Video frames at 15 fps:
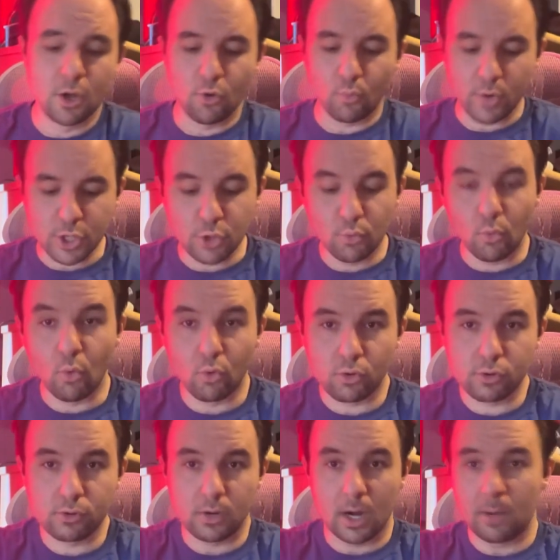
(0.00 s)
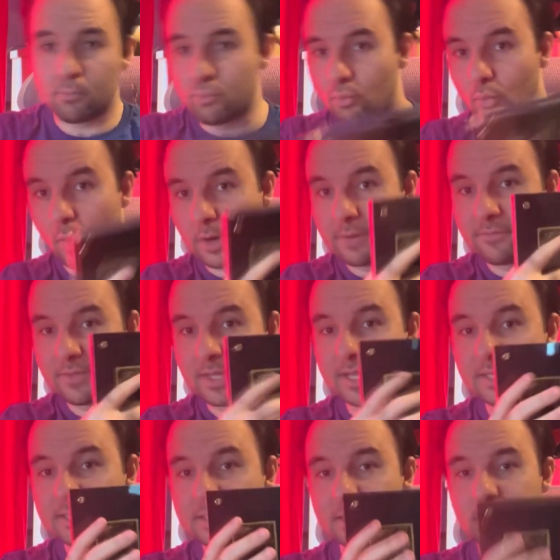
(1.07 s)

When you order up one of these,